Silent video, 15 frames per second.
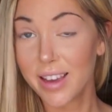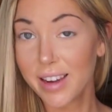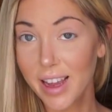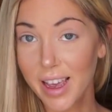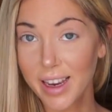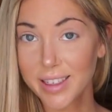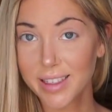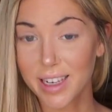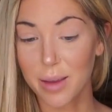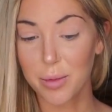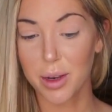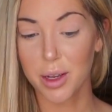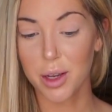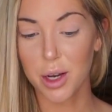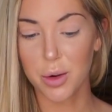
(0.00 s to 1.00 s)
Next, I'm
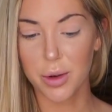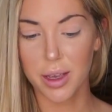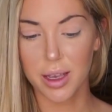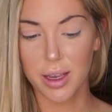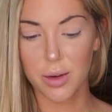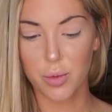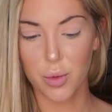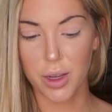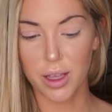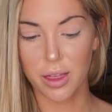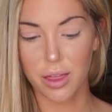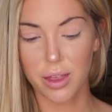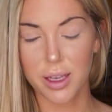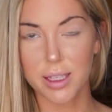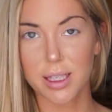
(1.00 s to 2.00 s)
gonna go in
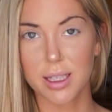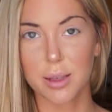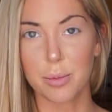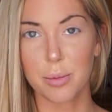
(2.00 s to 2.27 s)
with this